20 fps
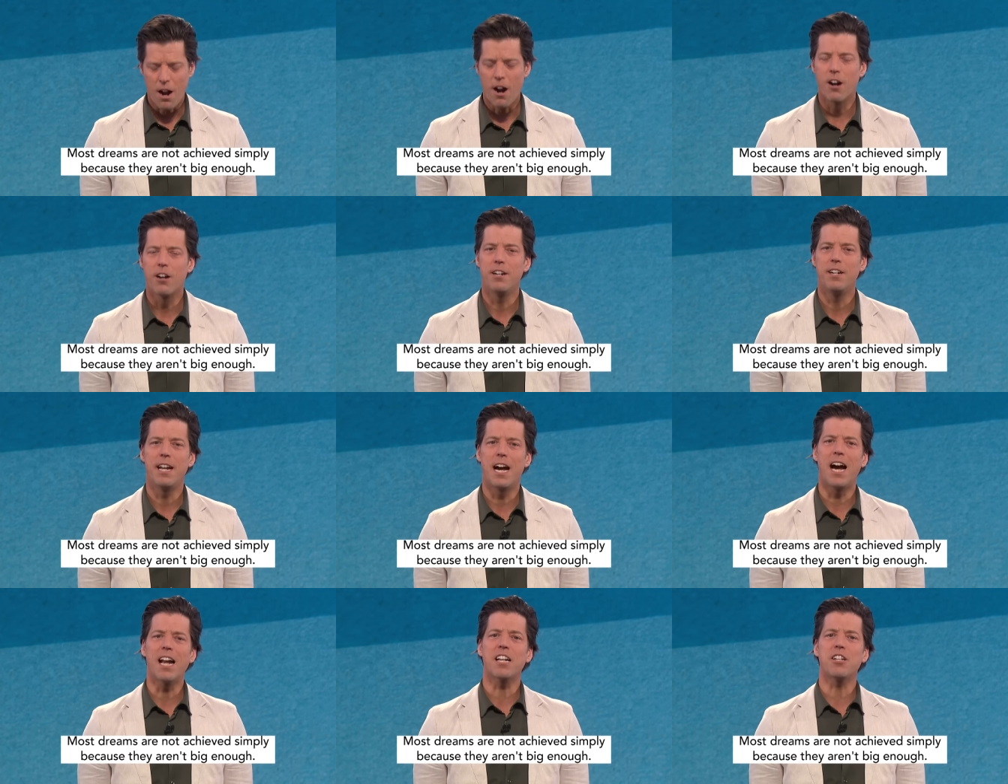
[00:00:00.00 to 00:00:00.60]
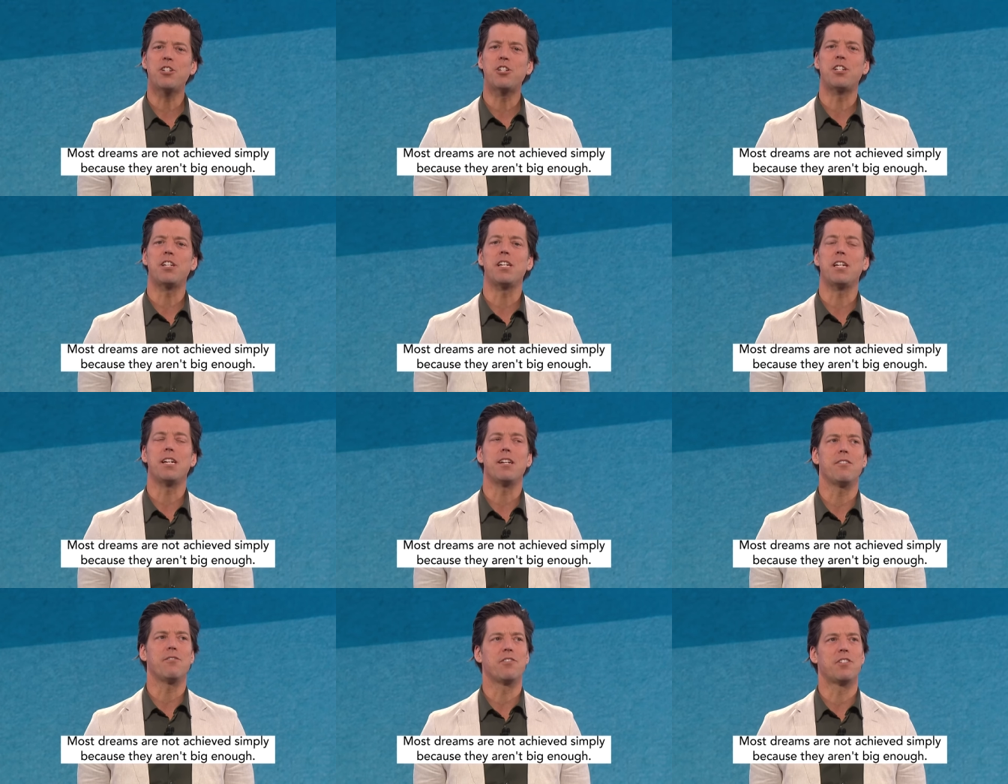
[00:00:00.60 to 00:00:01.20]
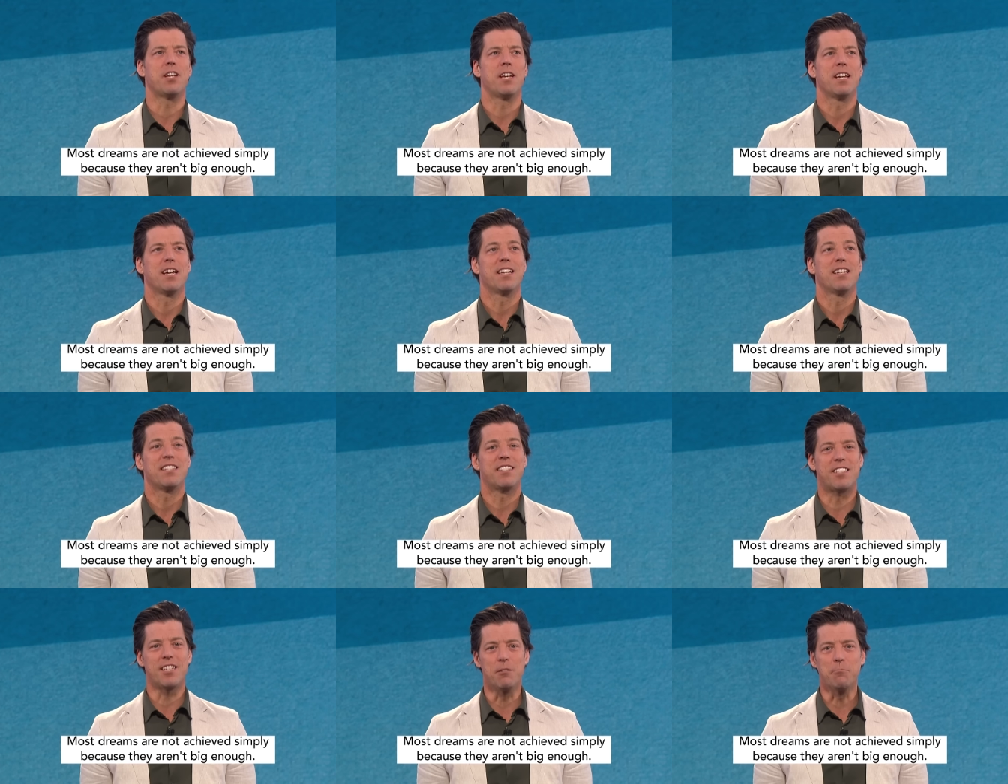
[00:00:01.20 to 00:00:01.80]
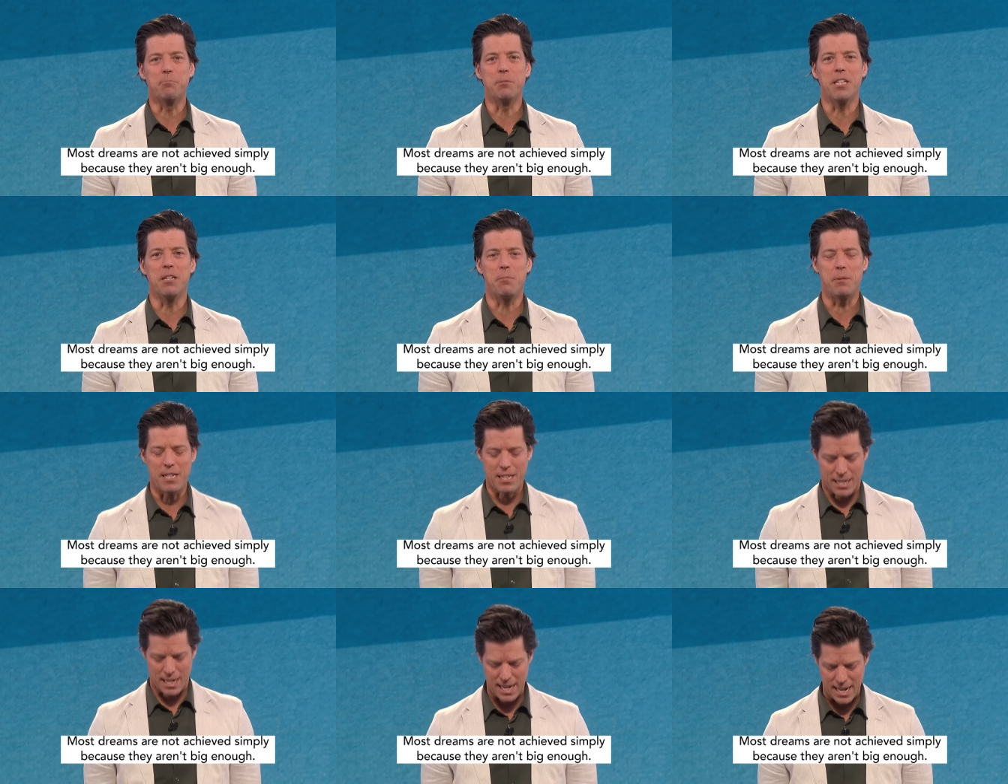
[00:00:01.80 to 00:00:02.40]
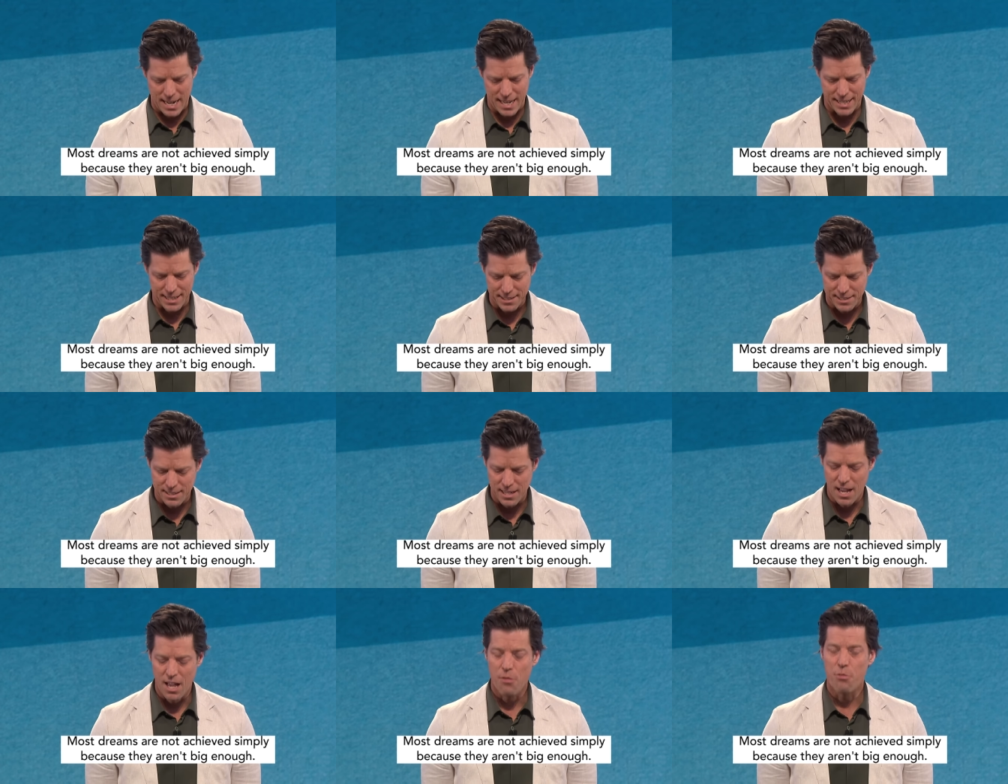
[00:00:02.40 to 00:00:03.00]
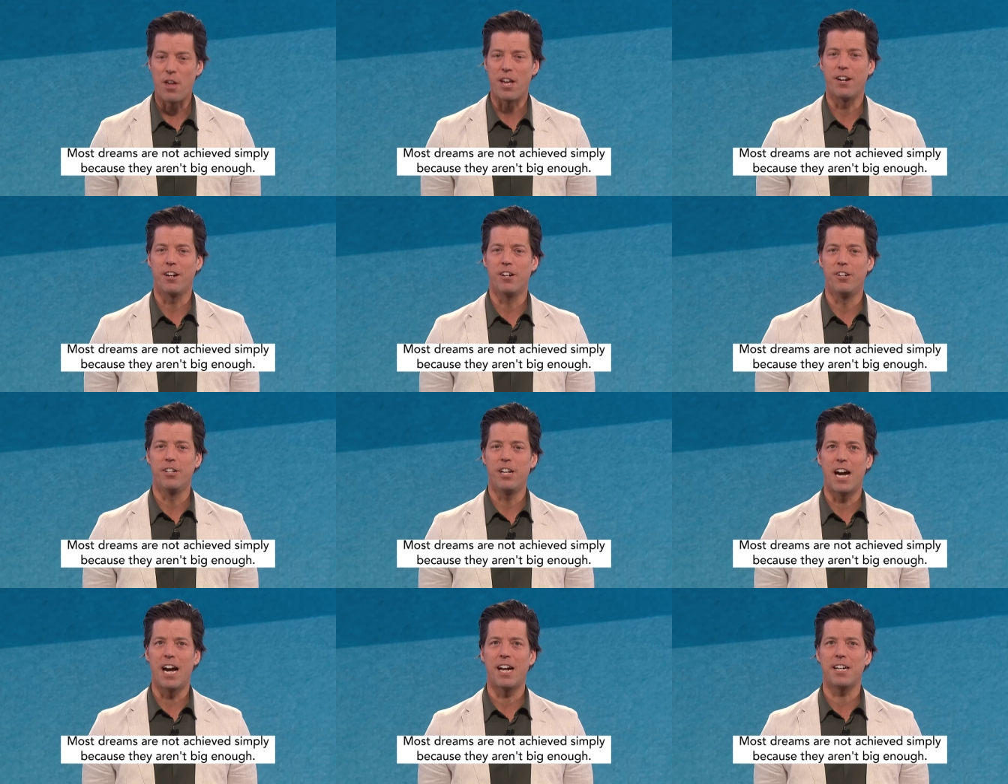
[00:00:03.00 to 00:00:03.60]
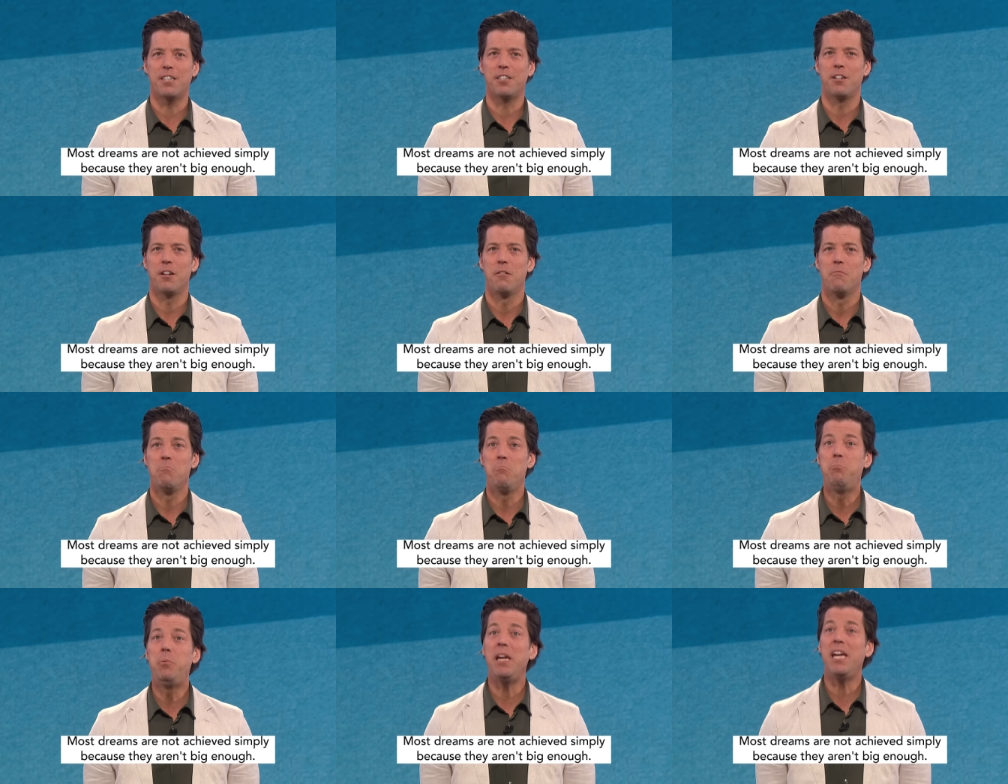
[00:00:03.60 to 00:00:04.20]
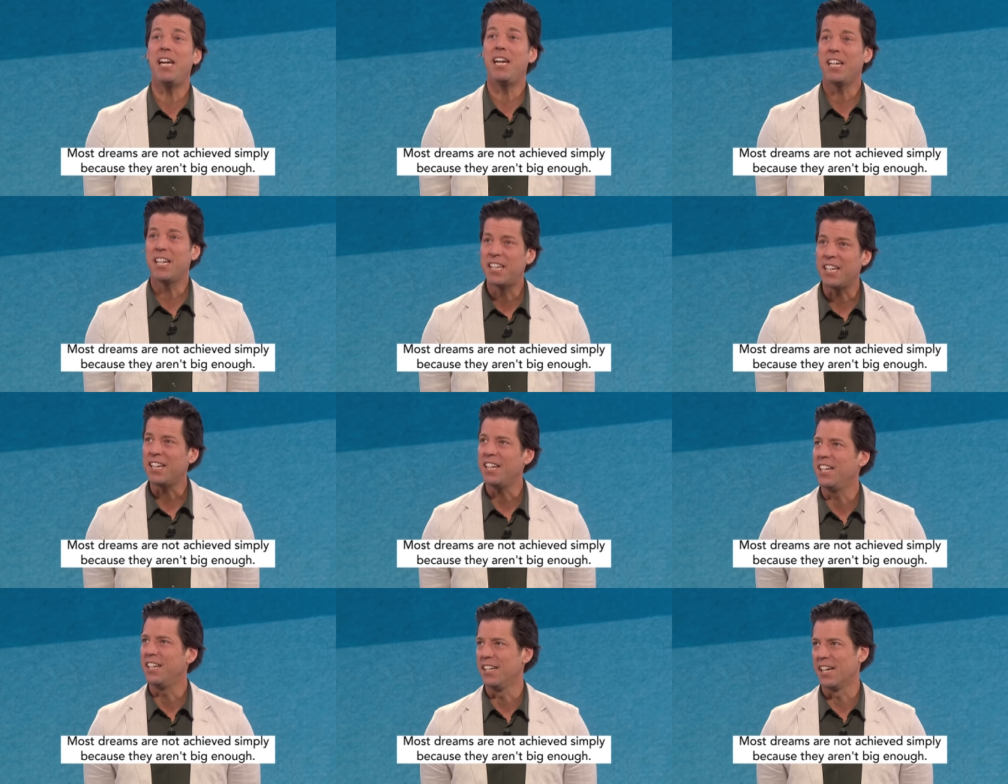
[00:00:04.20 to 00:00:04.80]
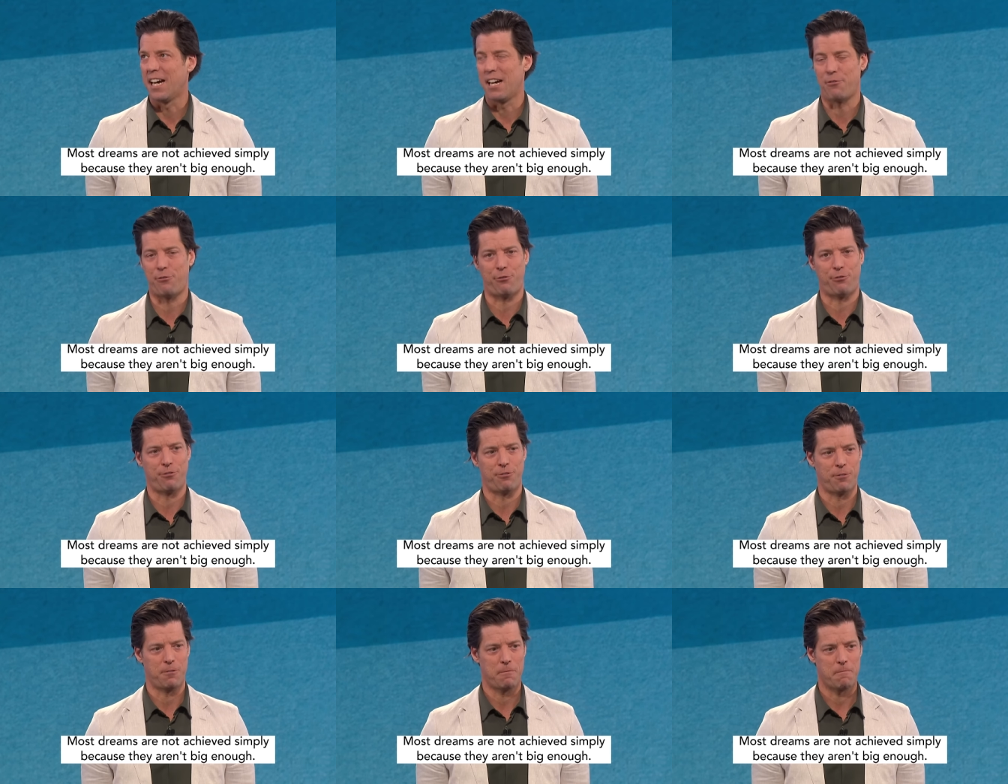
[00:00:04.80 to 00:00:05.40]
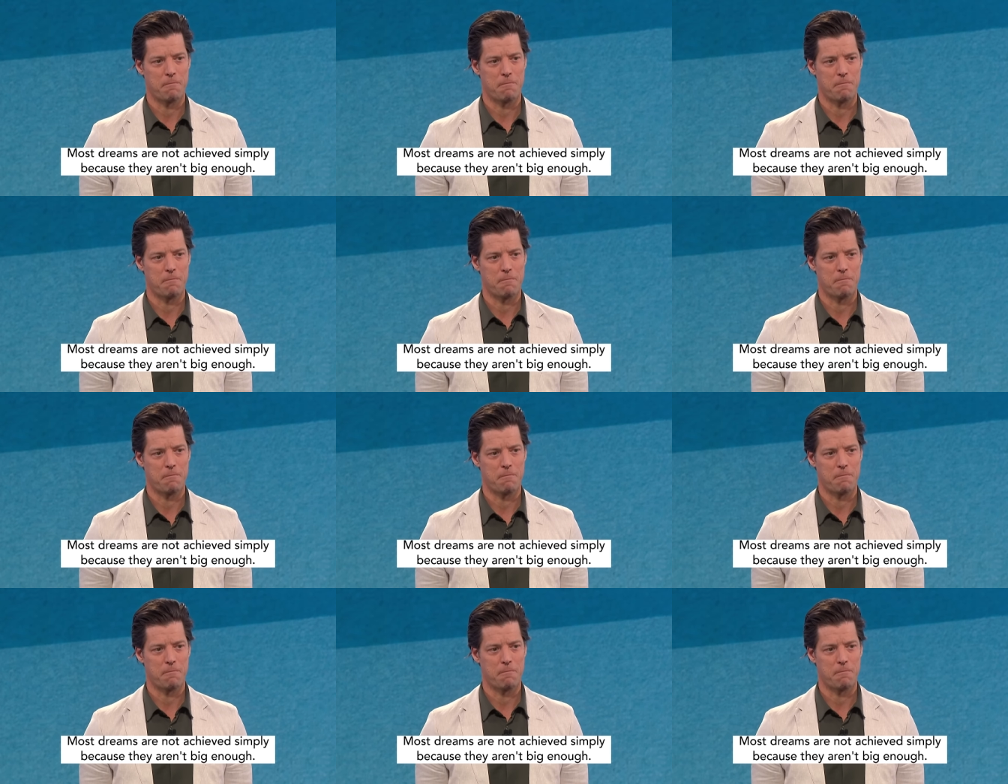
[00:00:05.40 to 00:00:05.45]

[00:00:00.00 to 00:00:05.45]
are not achieved simply because they are not big enough.